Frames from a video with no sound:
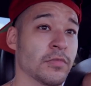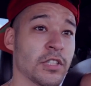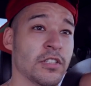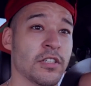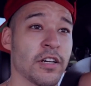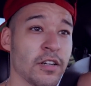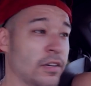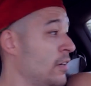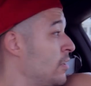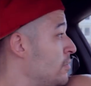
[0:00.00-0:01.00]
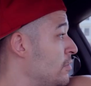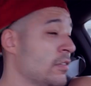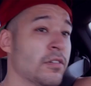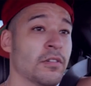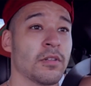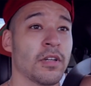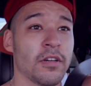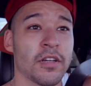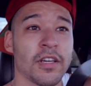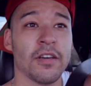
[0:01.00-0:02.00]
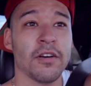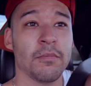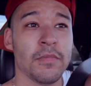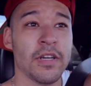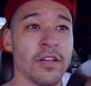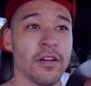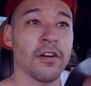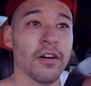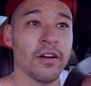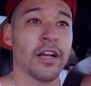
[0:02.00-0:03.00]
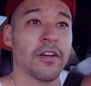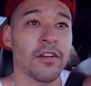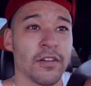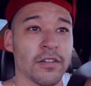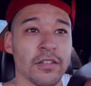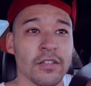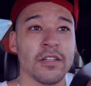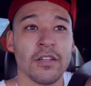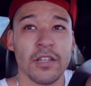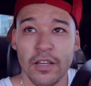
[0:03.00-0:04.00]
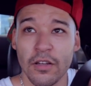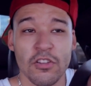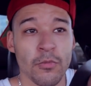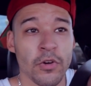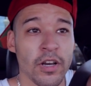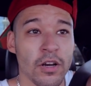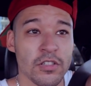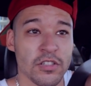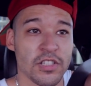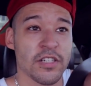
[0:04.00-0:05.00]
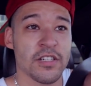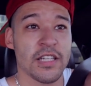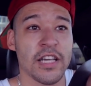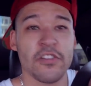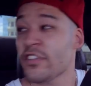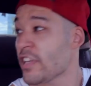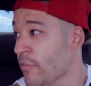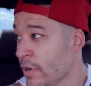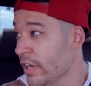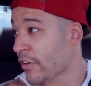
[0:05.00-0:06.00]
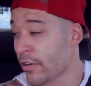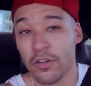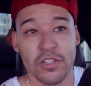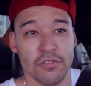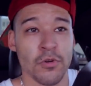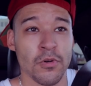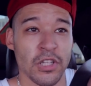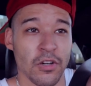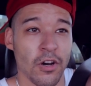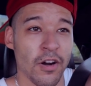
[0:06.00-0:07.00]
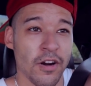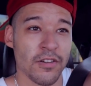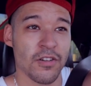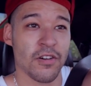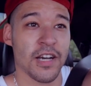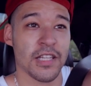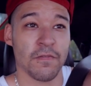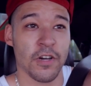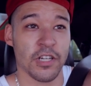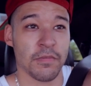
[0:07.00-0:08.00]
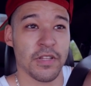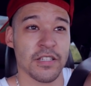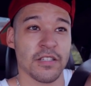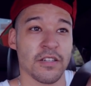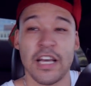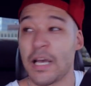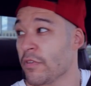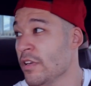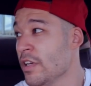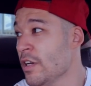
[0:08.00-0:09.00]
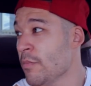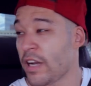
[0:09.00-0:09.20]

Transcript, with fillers: Cause you know I could have could have killed me and her. I could have killed someone else or seriously injured everybody. I could have just ruined the car. There's all kinds of fucked up things that could happen.